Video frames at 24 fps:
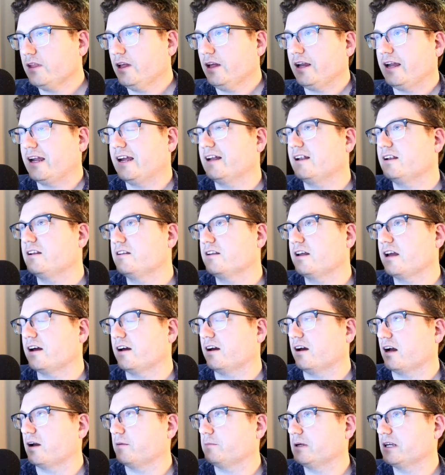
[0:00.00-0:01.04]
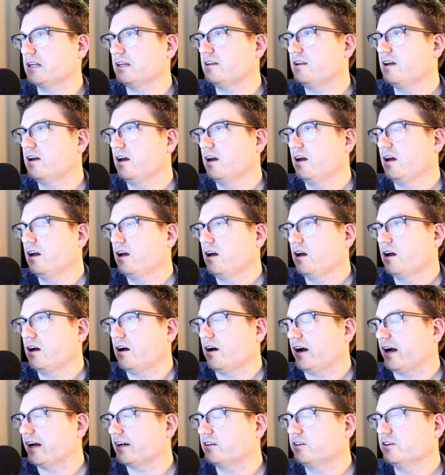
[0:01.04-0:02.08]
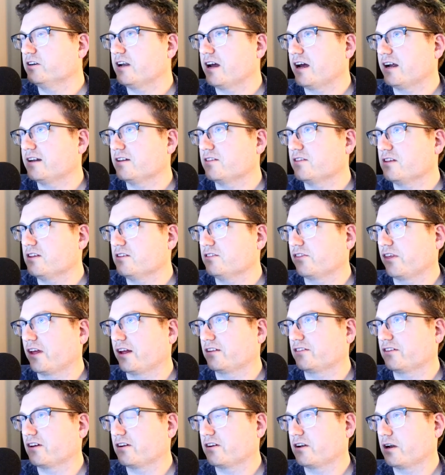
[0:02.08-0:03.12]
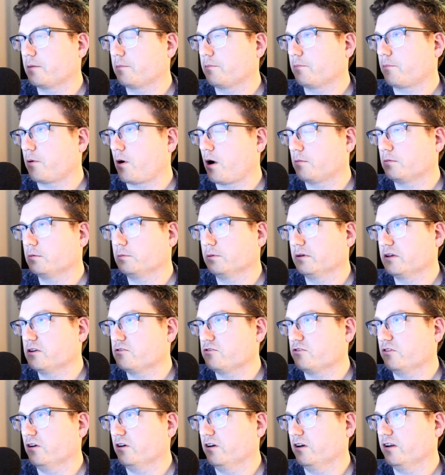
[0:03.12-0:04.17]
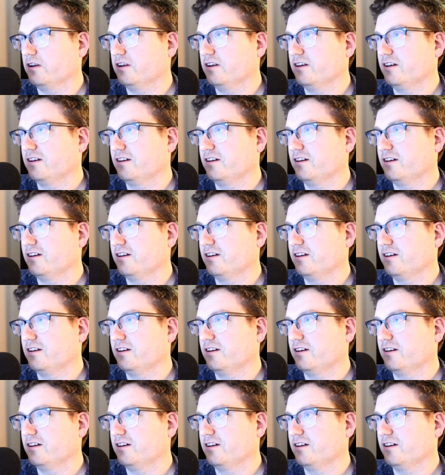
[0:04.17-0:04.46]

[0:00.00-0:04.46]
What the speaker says: And yeah, I mean, I could edit these things out and I probably should,